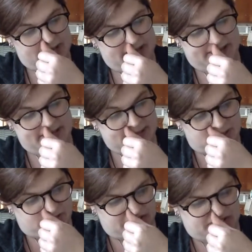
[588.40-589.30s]
The
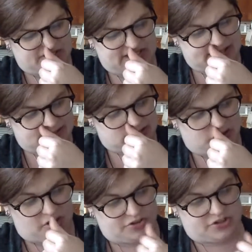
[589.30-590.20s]
intervals of sense and
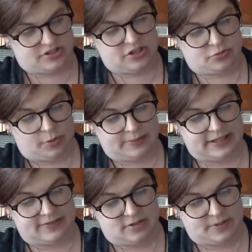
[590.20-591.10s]
consciousness were
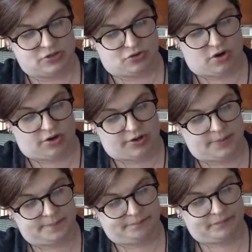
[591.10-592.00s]
believed to be stronger.